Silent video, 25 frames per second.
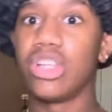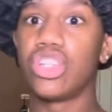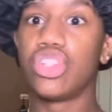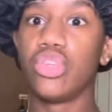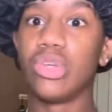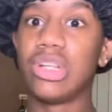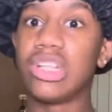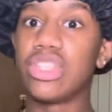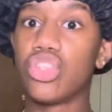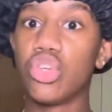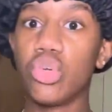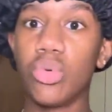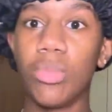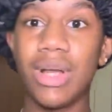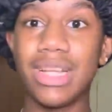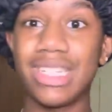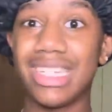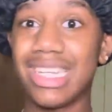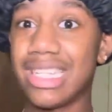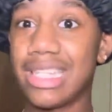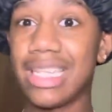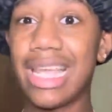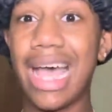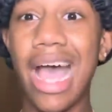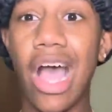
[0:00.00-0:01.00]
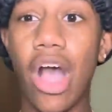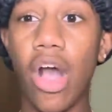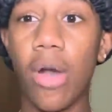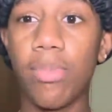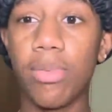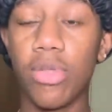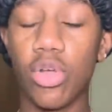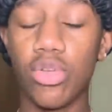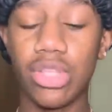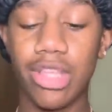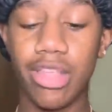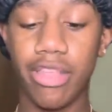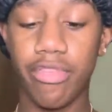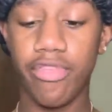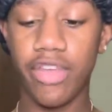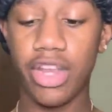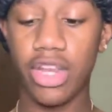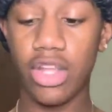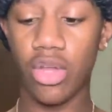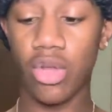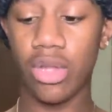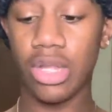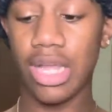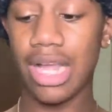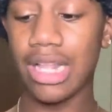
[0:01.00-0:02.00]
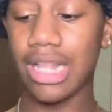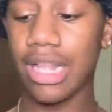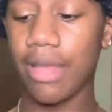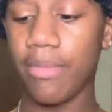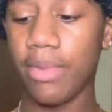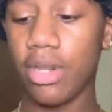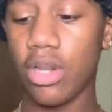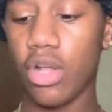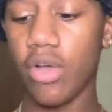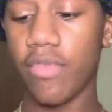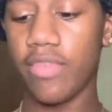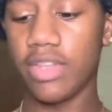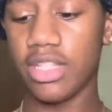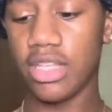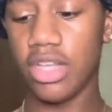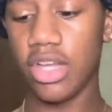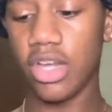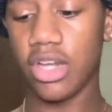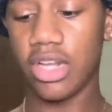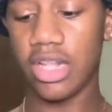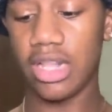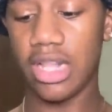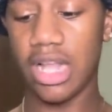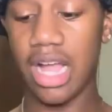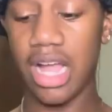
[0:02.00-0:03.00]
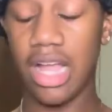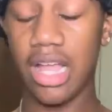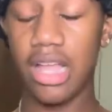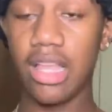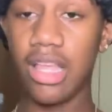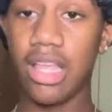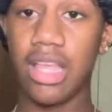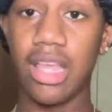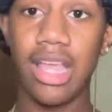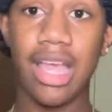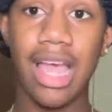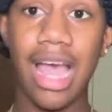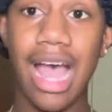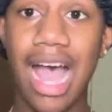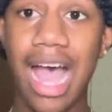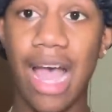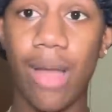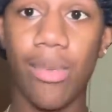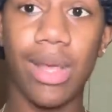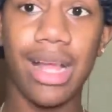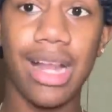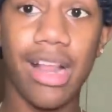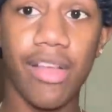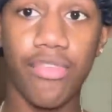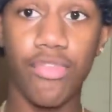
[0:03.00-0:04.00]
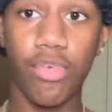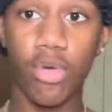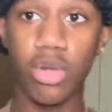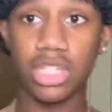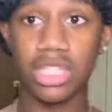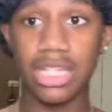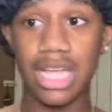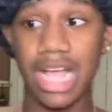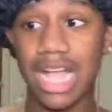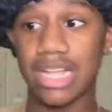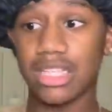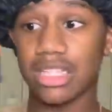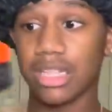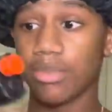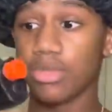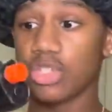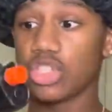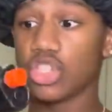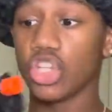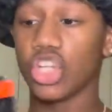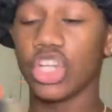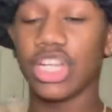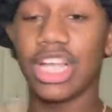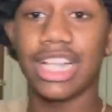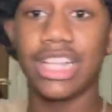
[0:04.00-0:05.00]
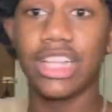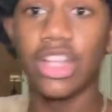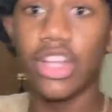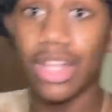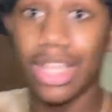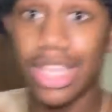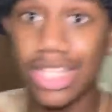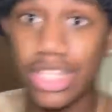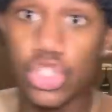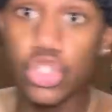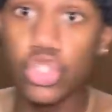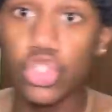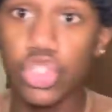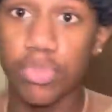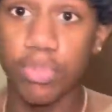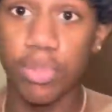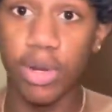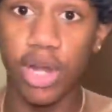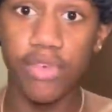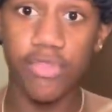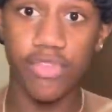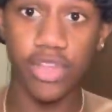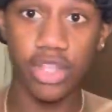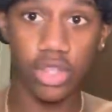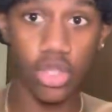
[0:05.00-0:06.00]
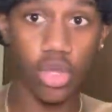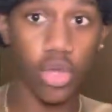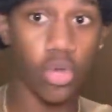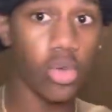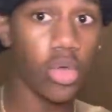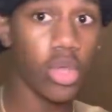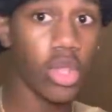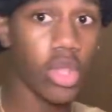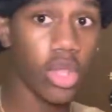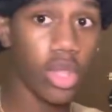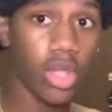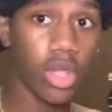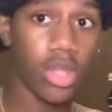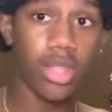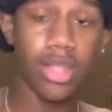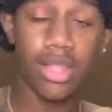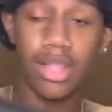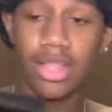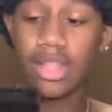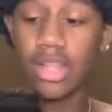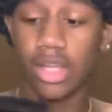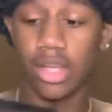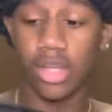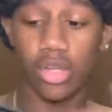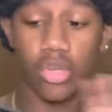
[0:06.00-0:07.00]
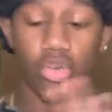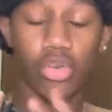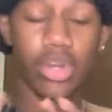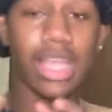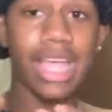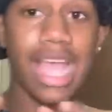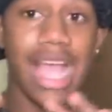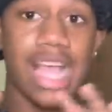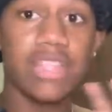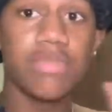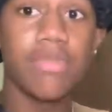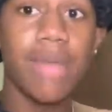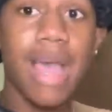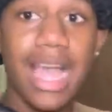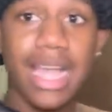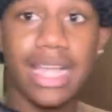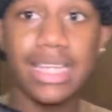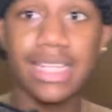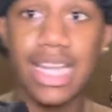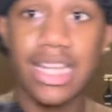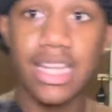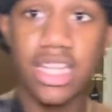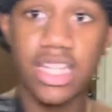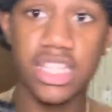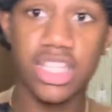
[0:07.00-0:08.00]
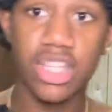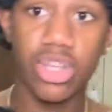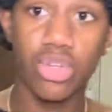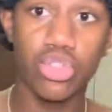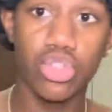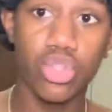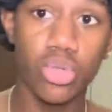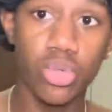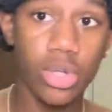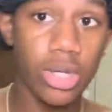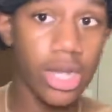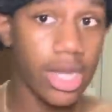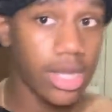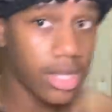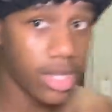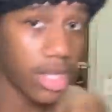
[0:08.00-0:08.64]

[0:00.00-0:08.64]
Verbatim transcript: shoot it too much until I upload this video and y'all let me know if it's good or not. Alright, we got like four shots. Let me show y'all. Look, it shoots perfect though. Look, green gas mag had the CO2 gun.